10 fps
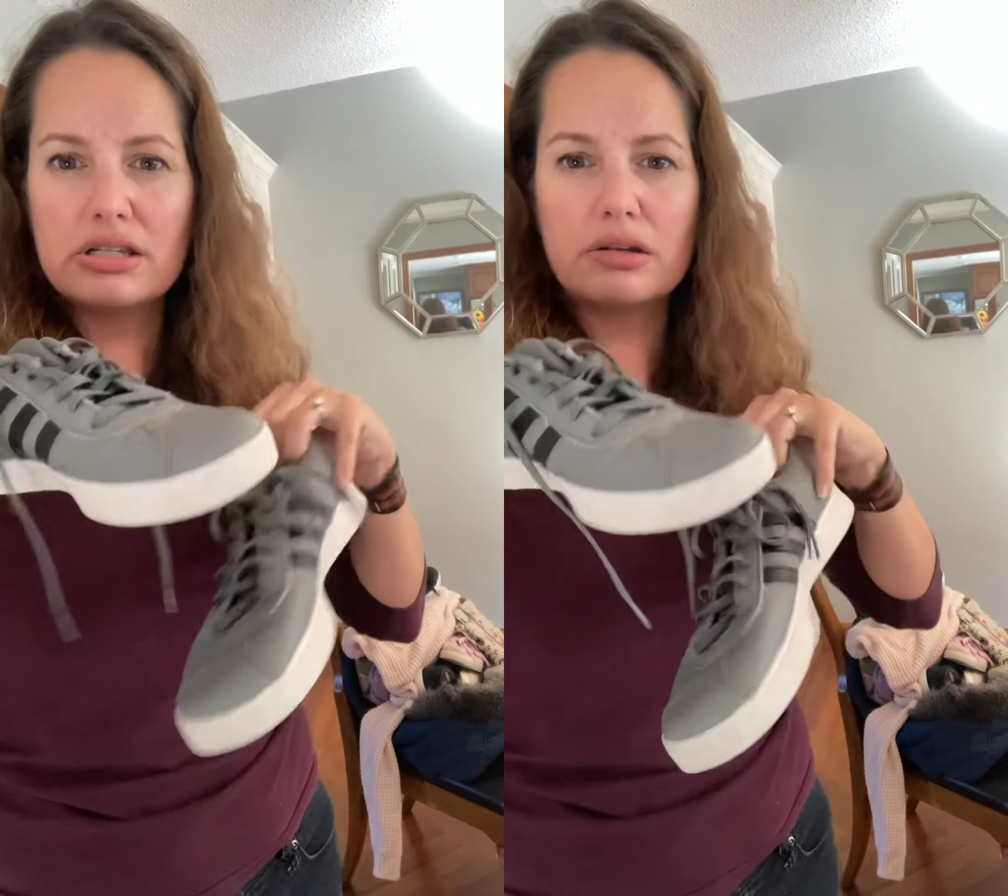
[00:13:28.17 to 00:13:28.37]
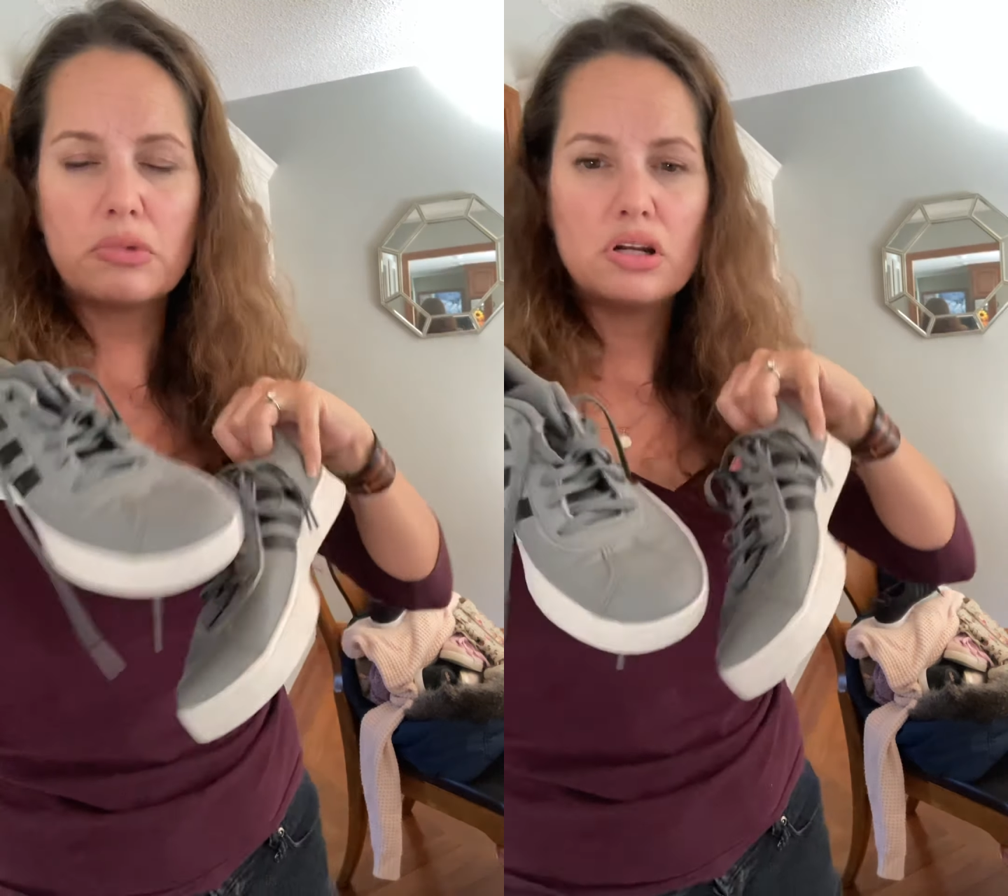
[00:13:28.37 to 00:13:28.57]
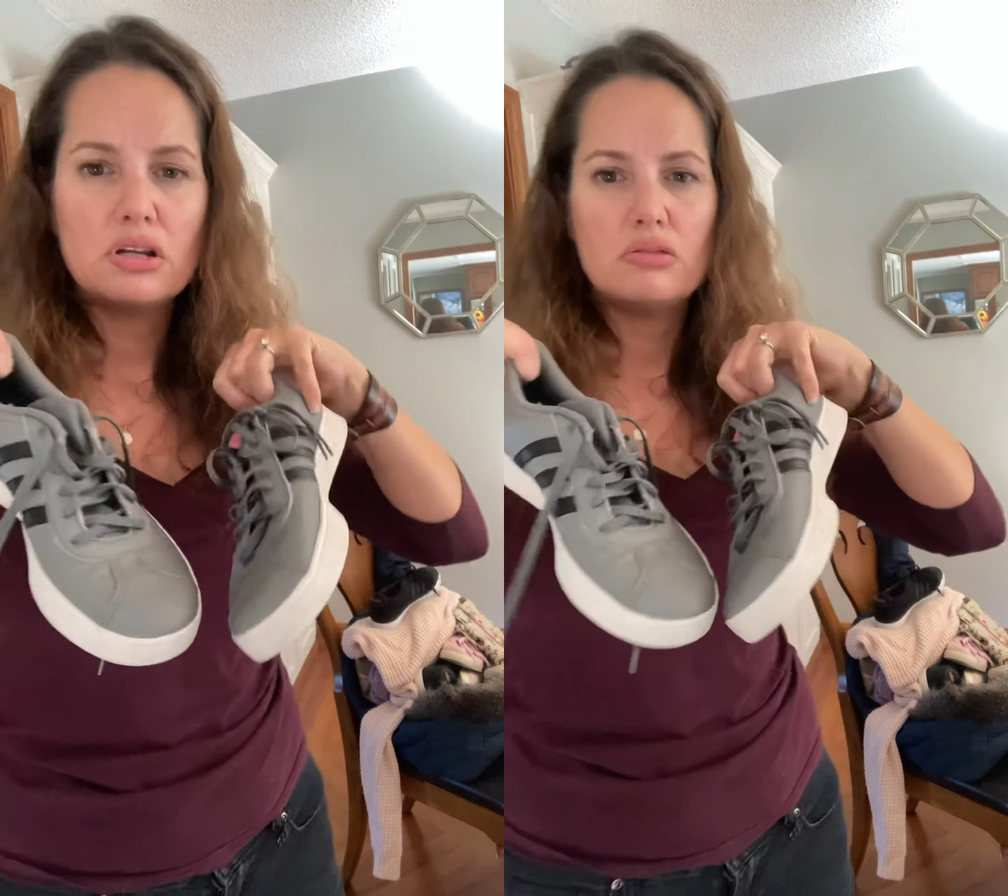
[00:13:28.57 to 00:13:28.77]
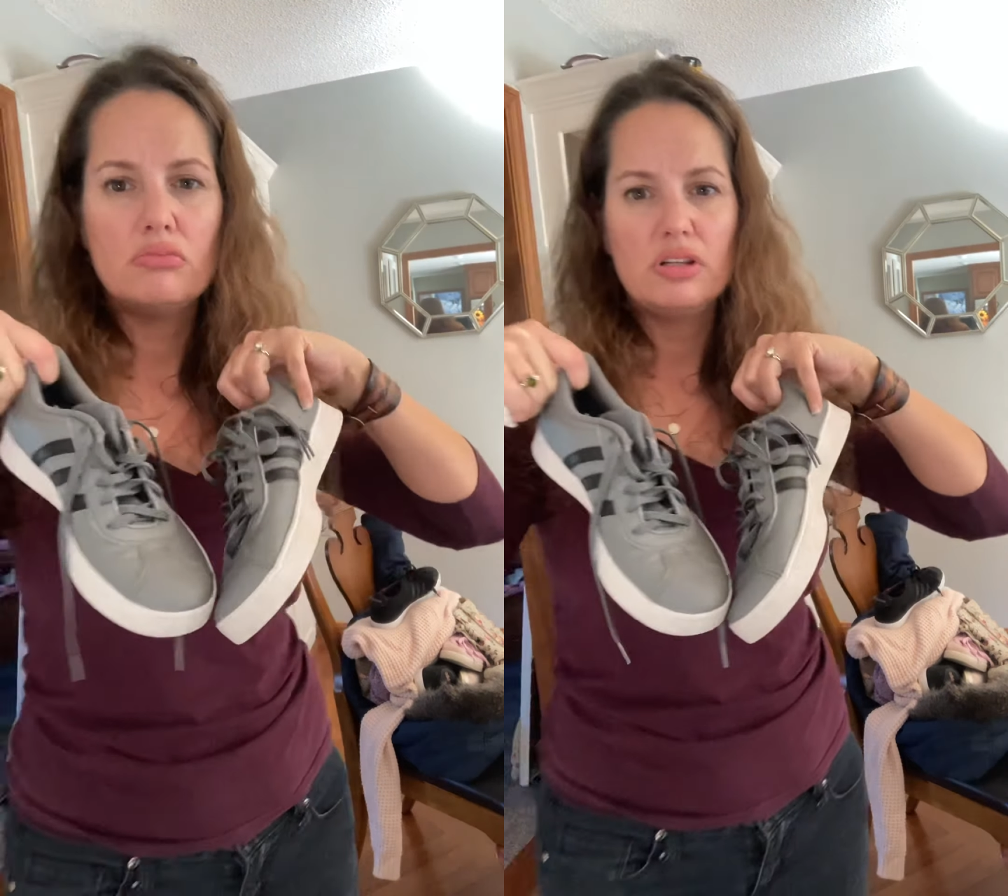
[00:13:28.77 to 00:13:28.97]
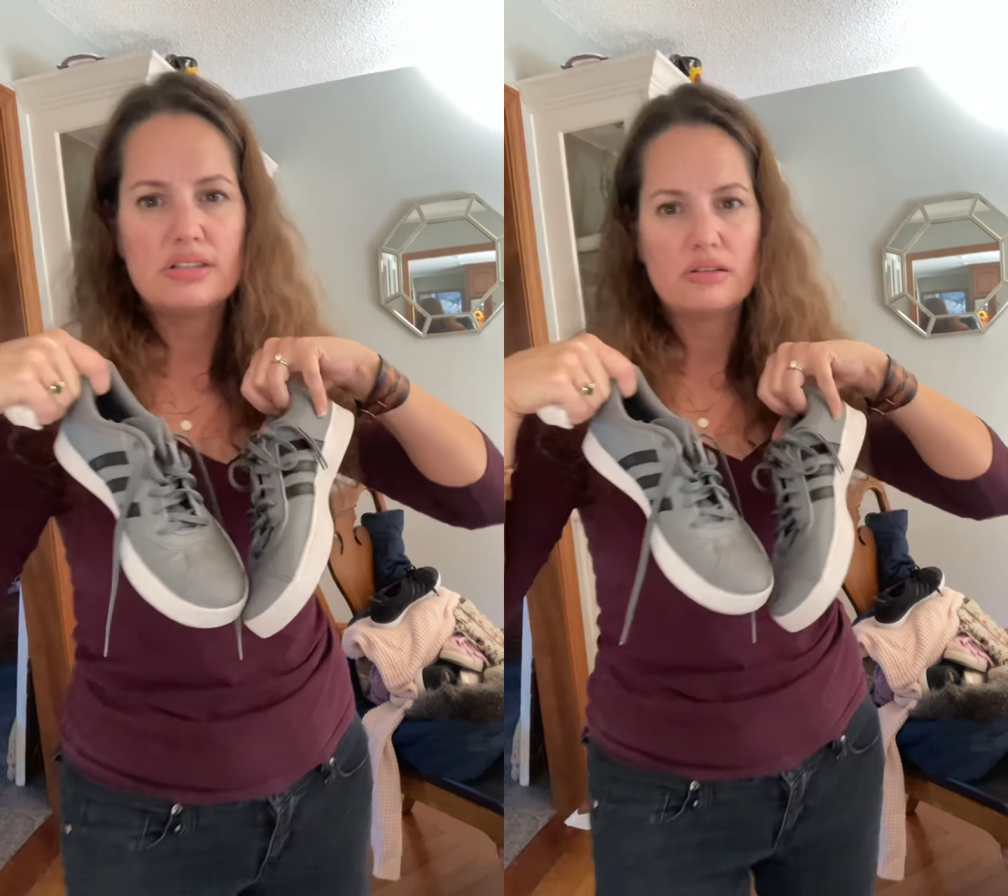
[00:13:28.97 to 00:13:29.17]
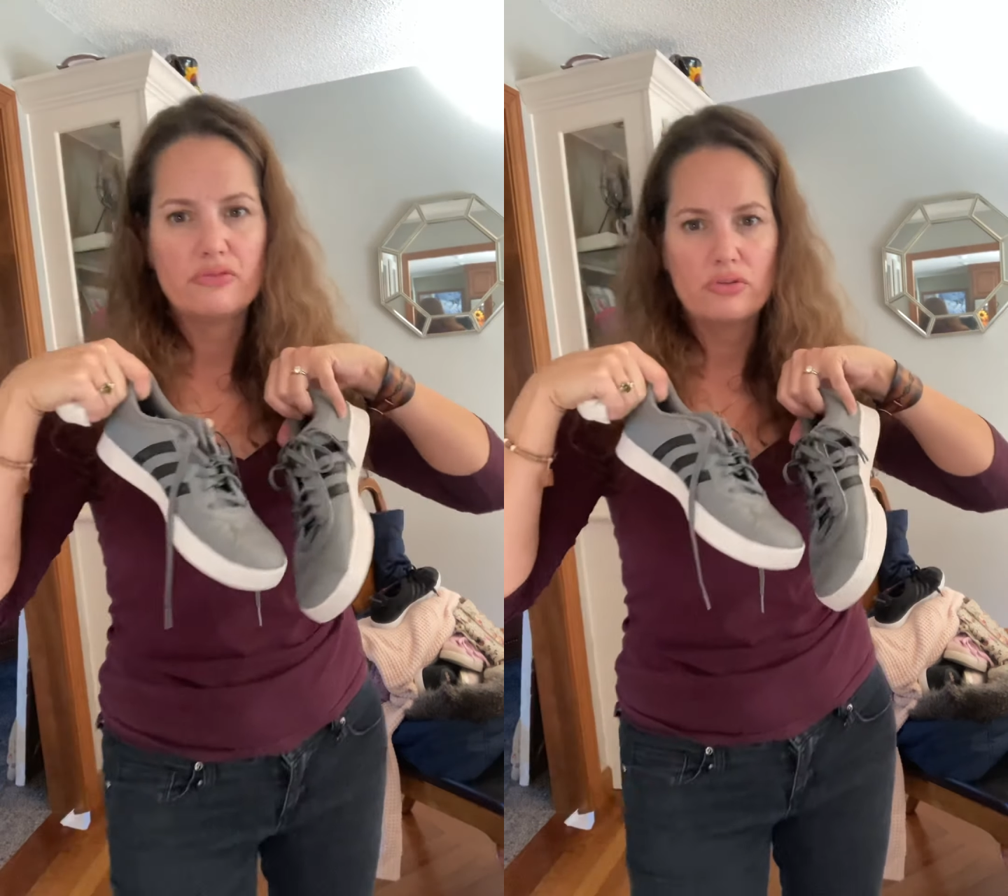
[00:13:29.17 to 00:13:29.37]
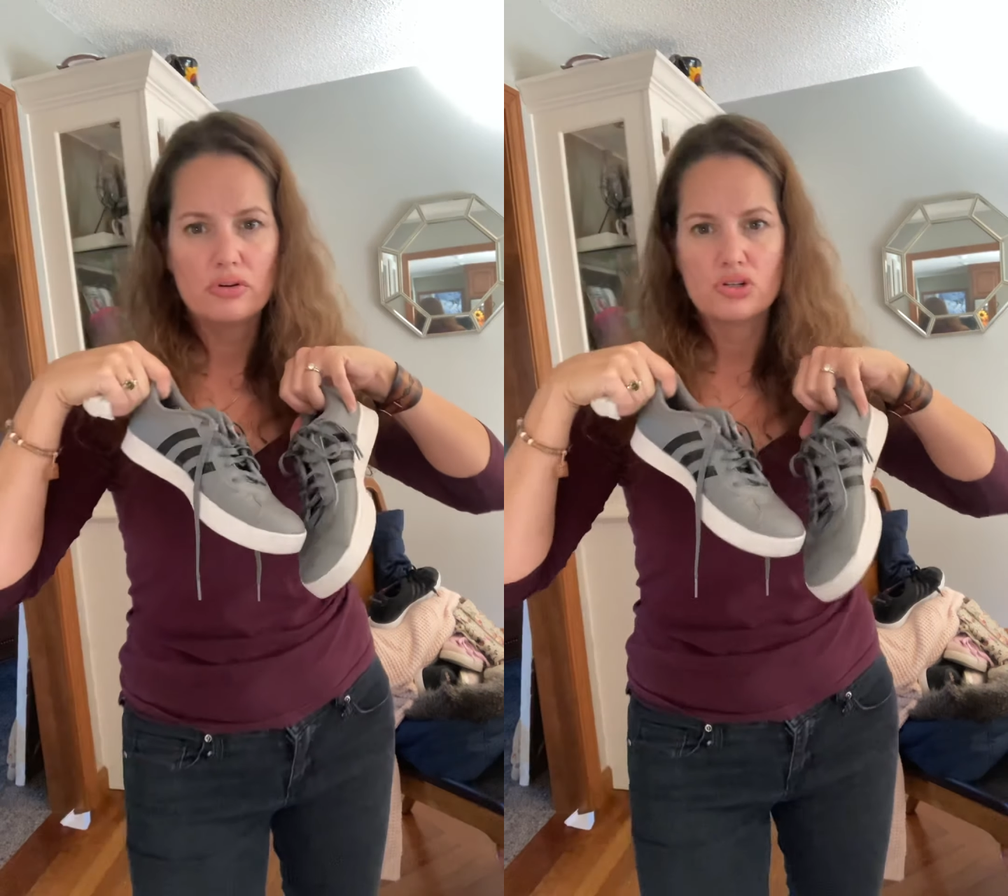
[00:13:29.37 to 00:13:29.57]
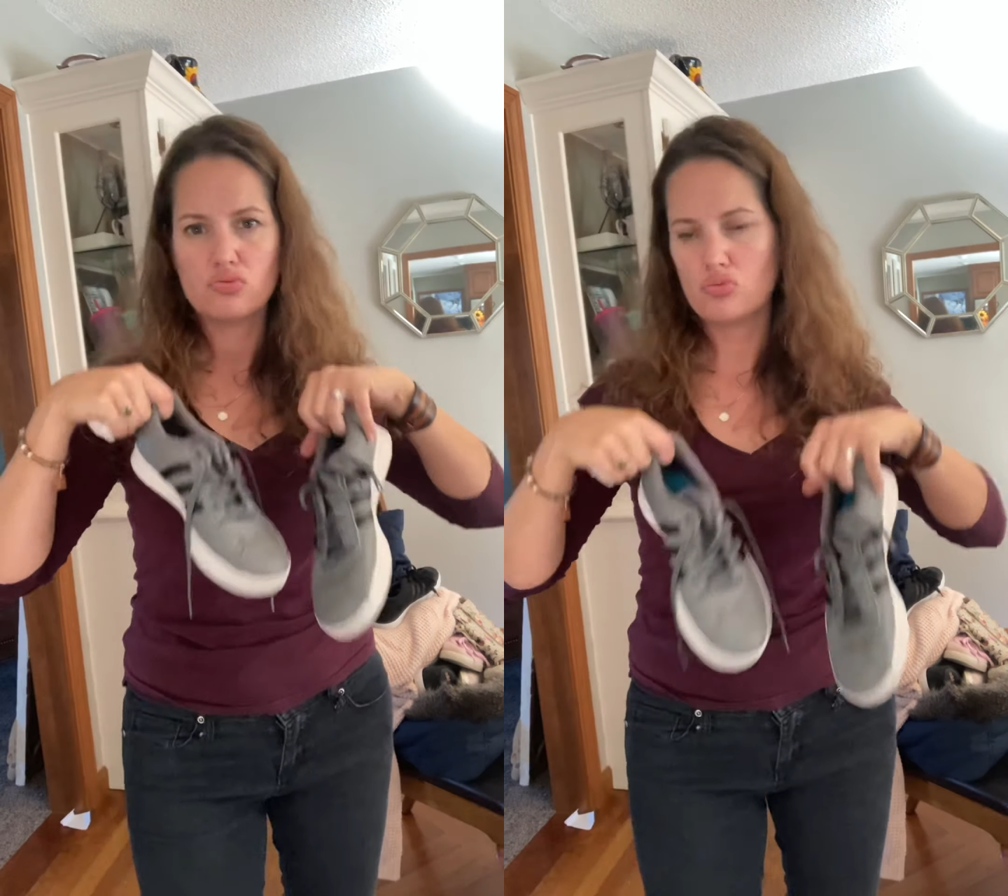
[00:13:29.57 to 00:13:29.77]
I'm gonna list them for
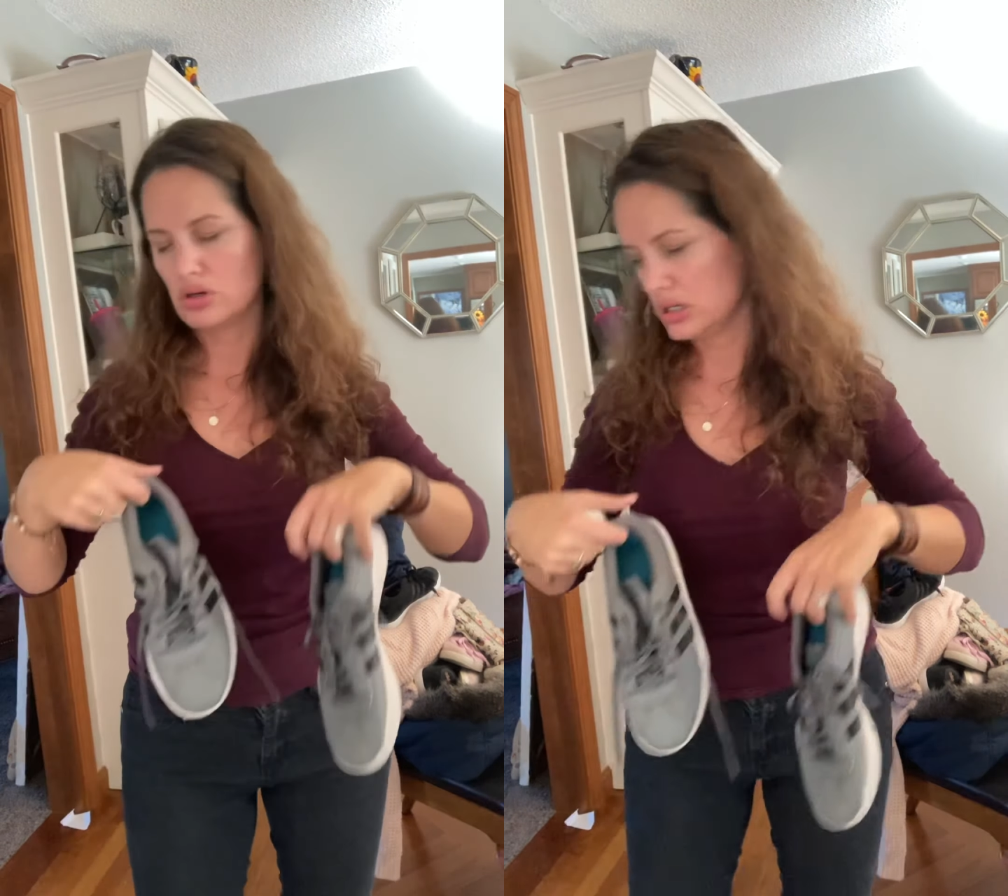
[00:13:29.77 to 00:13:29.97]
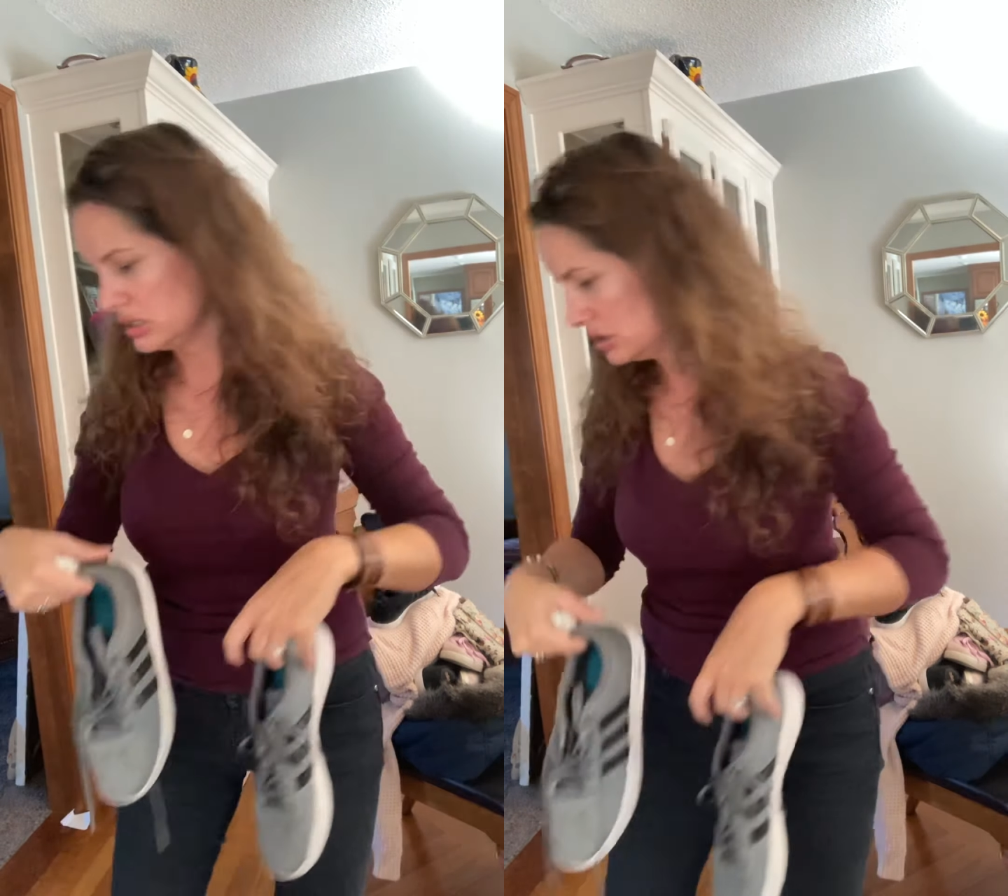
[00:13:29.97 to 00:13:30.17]
20